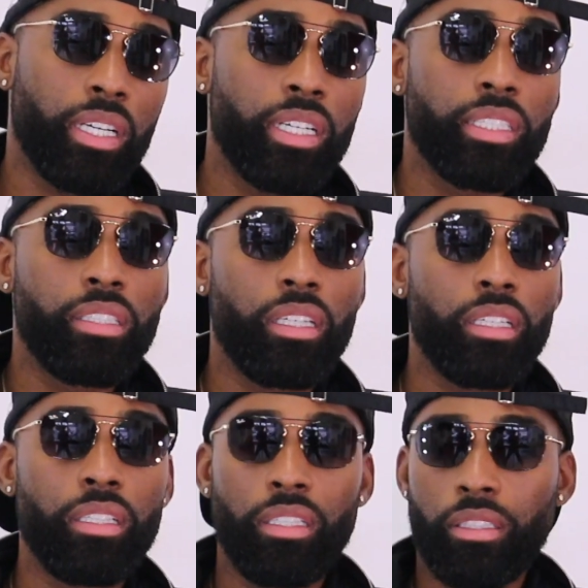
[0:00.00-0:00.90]

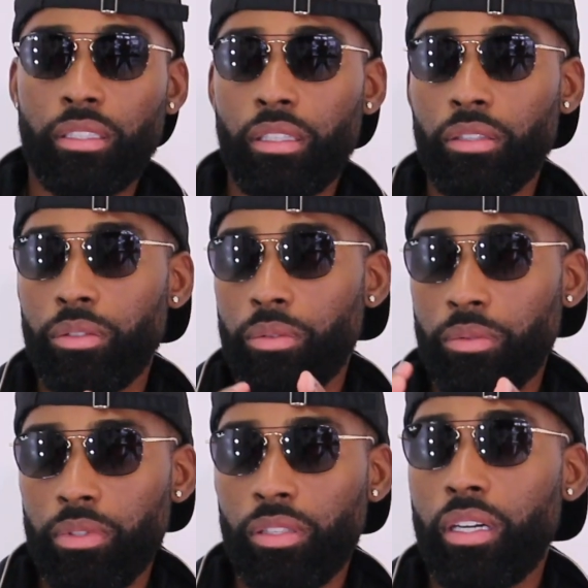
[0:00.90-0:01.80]
content. So
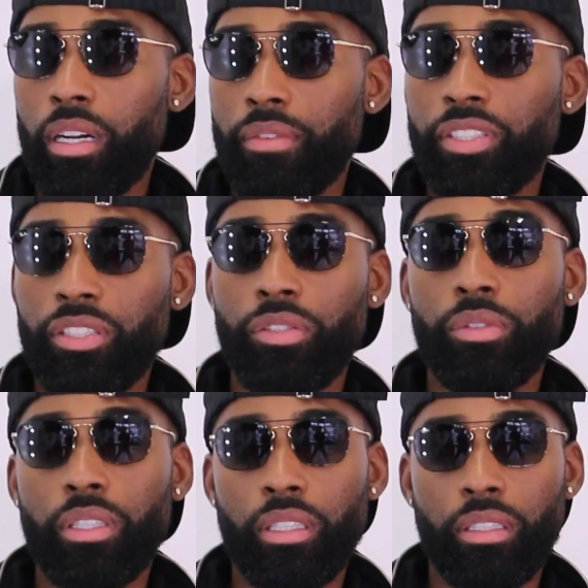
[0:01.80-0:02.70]
we started off just
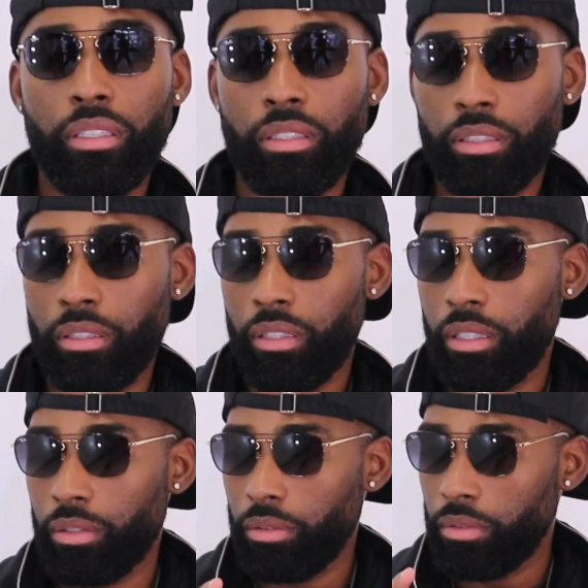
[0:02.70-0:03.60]
doing, you
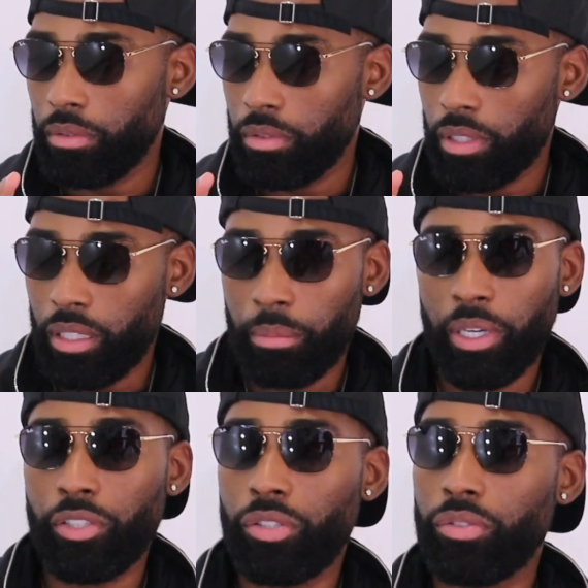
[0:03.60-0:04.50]
know,
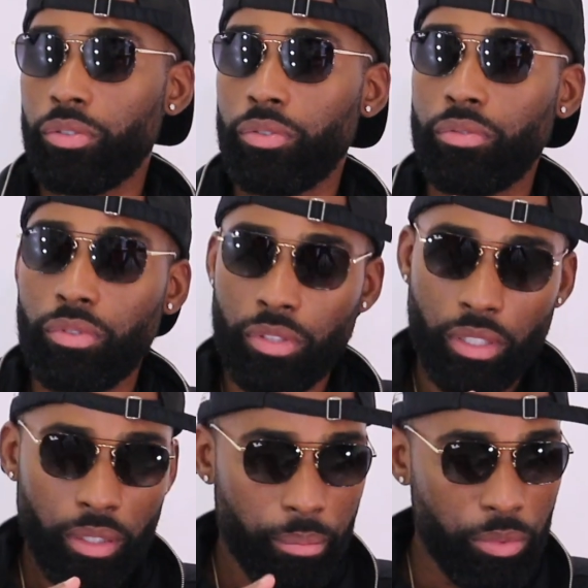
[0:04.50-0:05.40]
commercials,
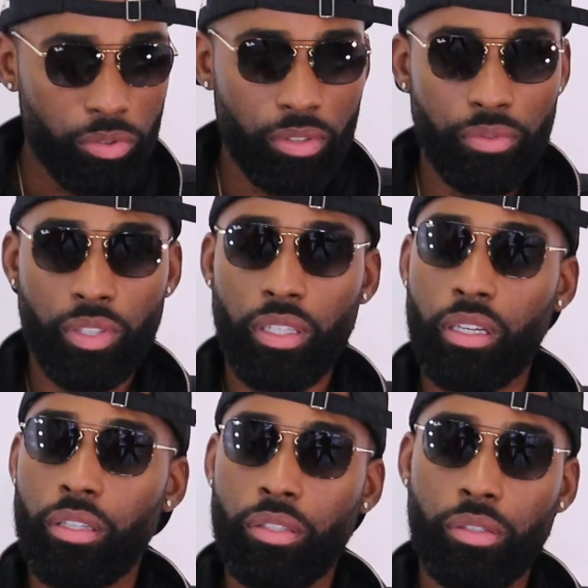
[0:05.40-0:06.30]
music
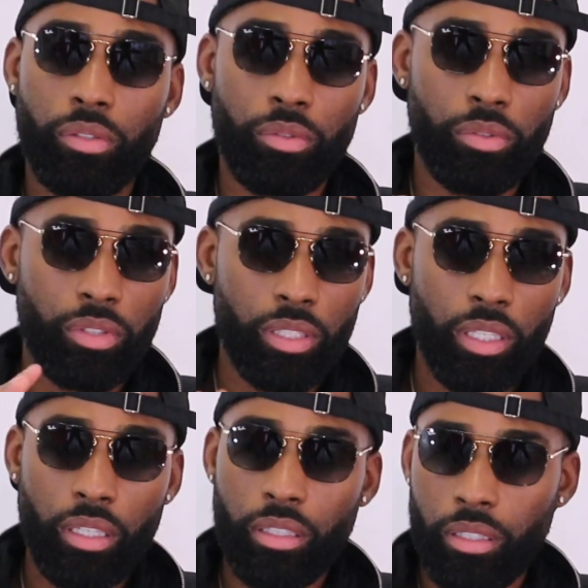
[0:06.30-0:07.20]
videos,
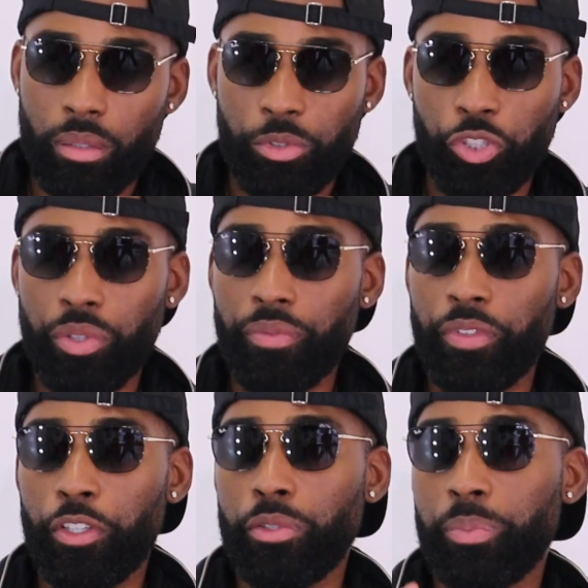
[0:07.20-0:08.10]
short
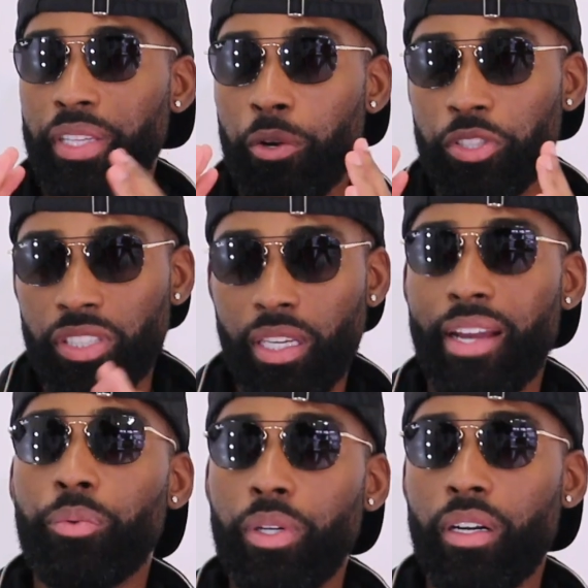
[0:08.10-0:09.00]
films, but they were just
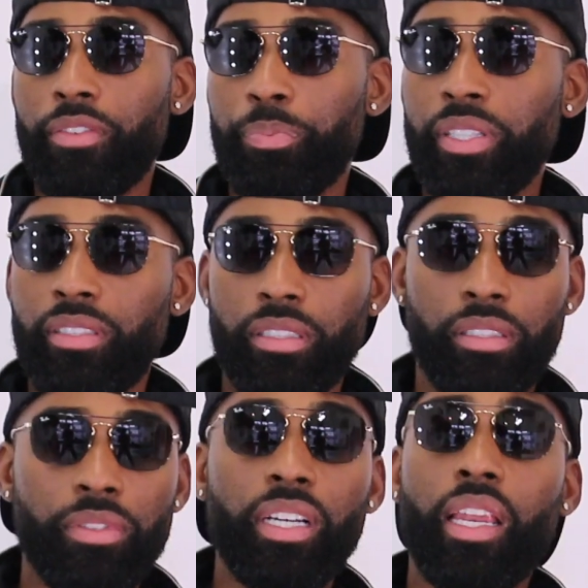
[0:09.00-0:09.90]
like one-off pieces.
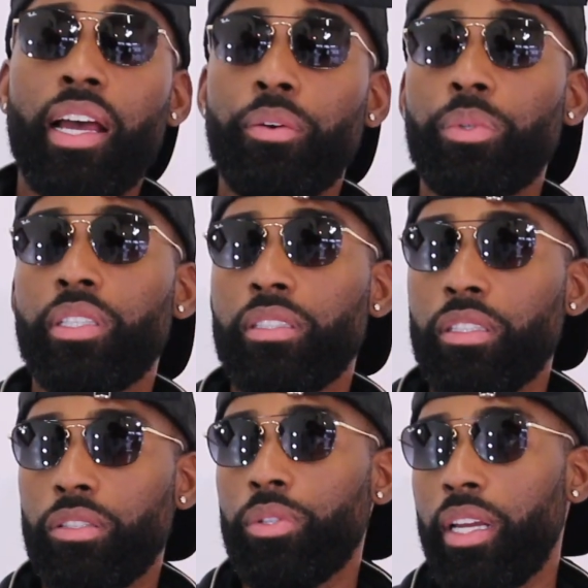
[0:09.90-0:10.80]
If a client wanted to
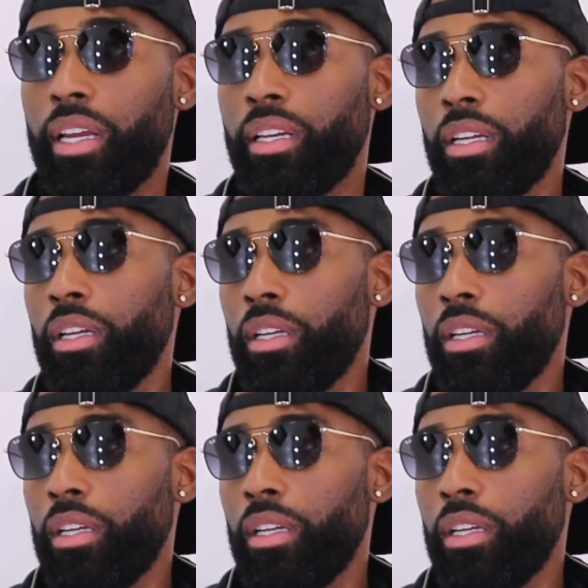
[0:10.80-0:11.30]
do that,